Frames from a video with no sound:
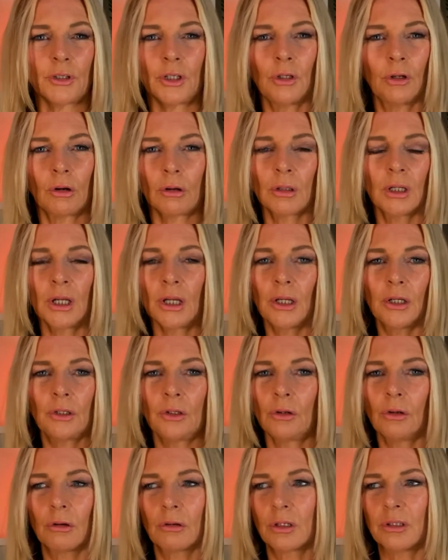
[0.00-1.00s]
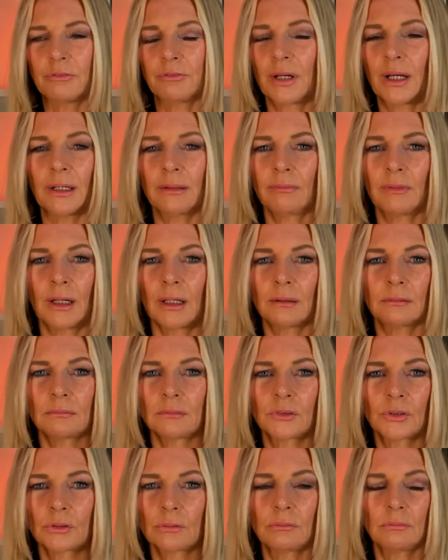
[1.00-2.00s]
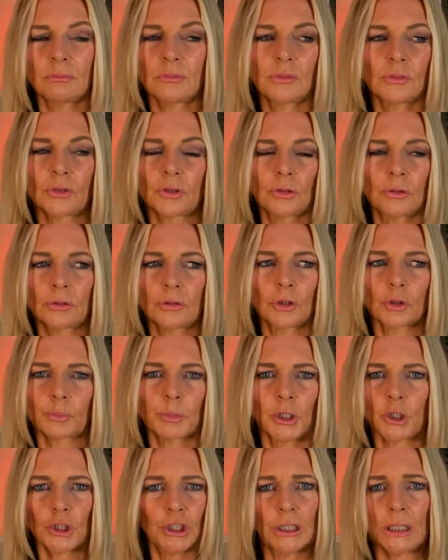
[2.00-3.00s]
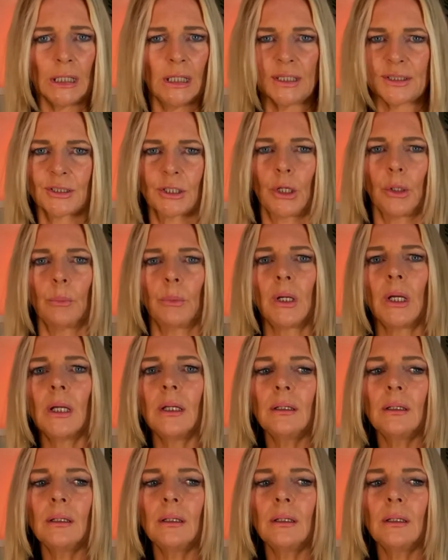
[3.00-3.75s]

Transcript: You're not, you're not going to find that just because you need to.